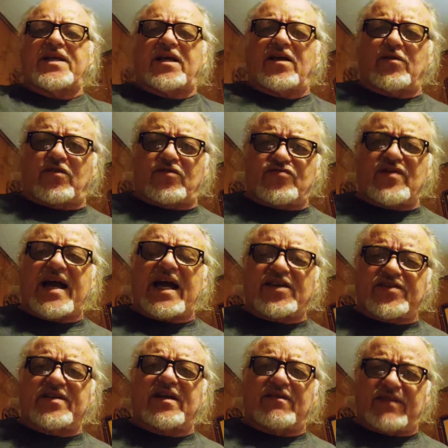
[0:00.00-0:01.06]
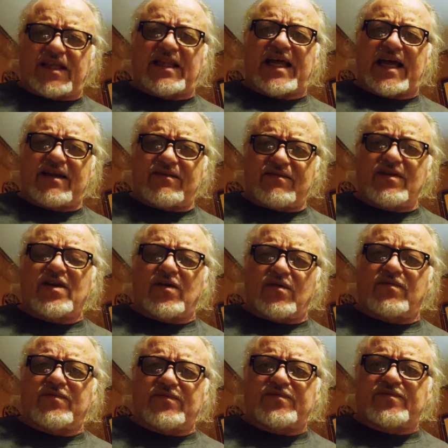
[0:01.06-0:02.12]
the contraction of the lat. You know,
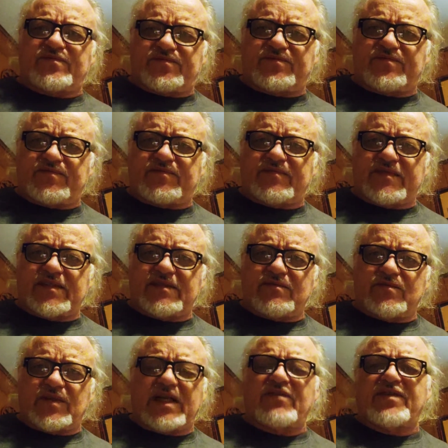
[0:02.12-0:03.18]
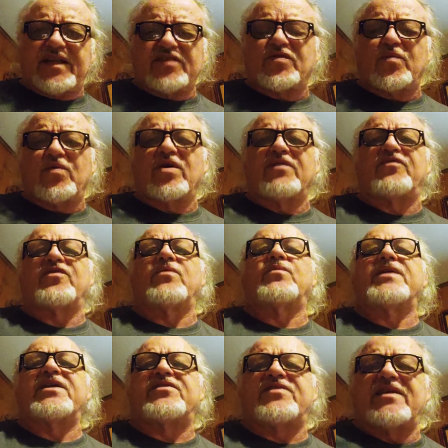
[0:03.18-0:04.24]
whatever, there's a word for it
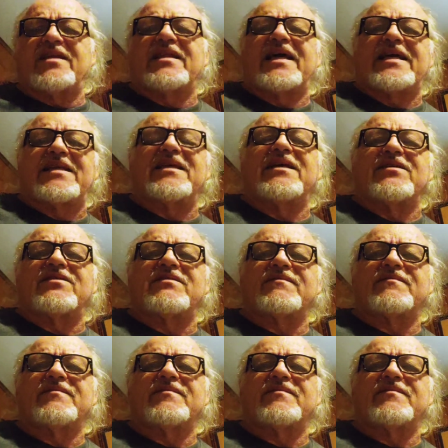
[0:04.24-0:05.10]
when it's in like this.